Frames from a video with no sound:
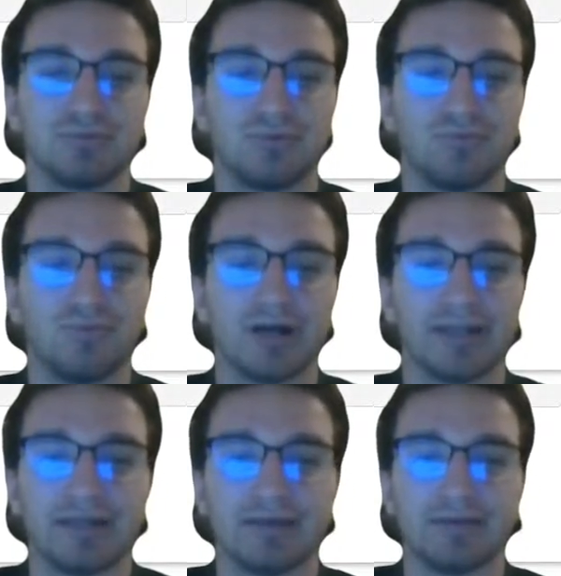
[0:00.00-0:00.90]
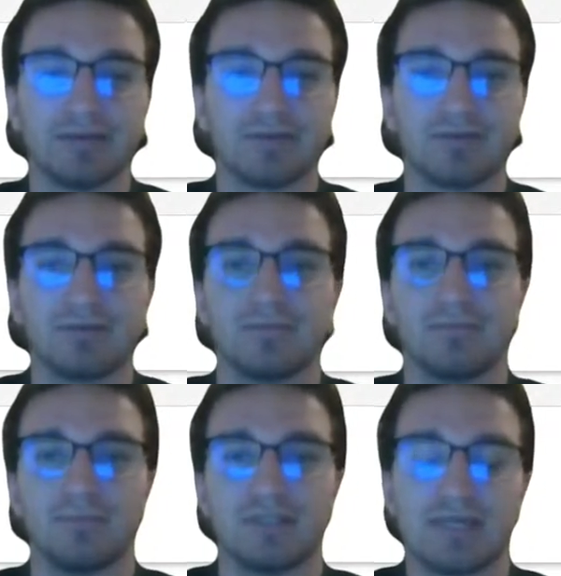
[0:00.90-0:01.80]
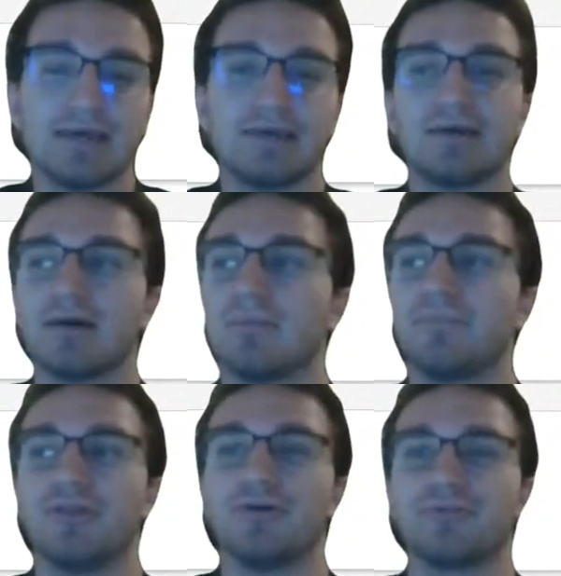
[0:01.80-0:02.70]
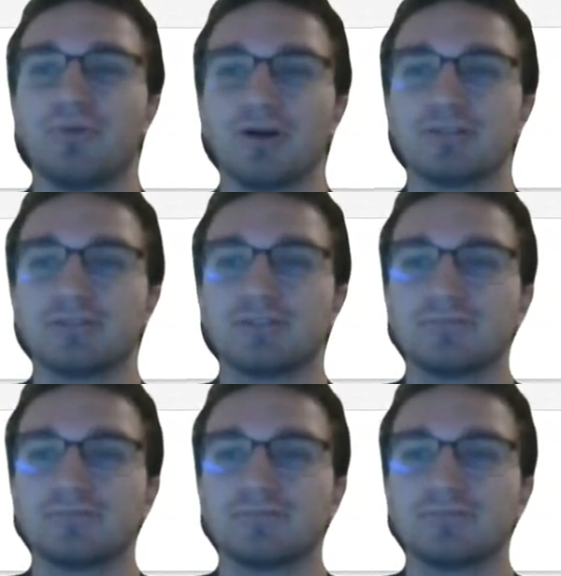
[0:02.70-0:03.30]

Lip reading: what is taking up those parts.